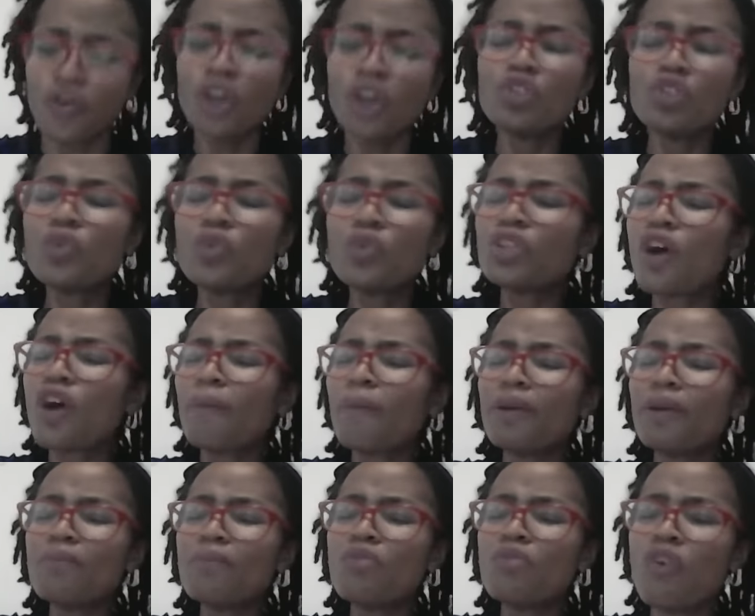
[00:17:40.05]
You will not
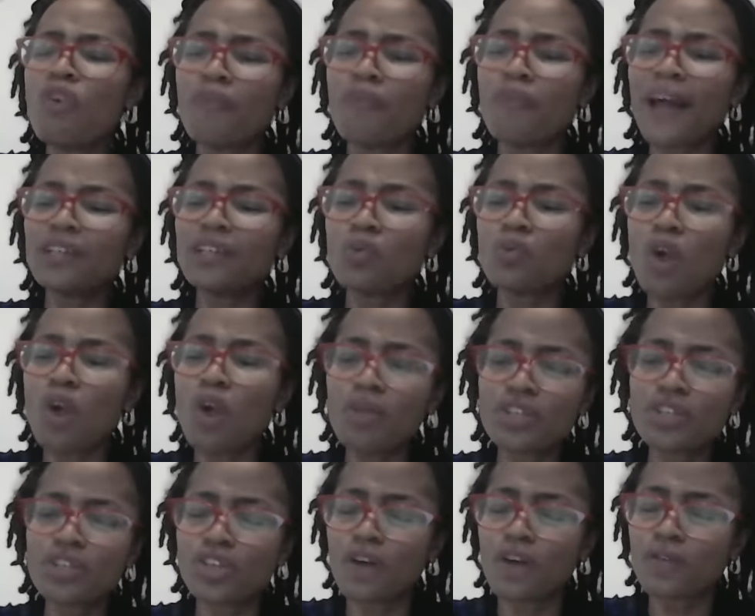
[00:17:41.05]
be moved by the
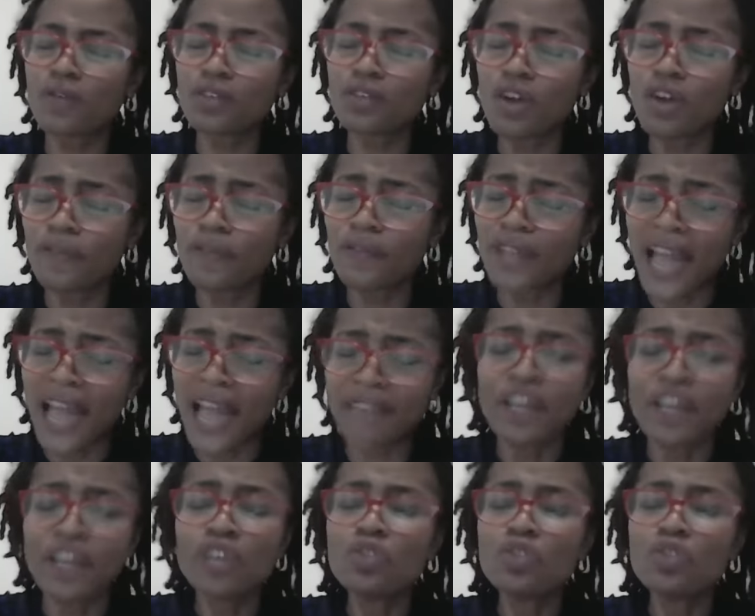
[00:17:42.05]
worries of, of life.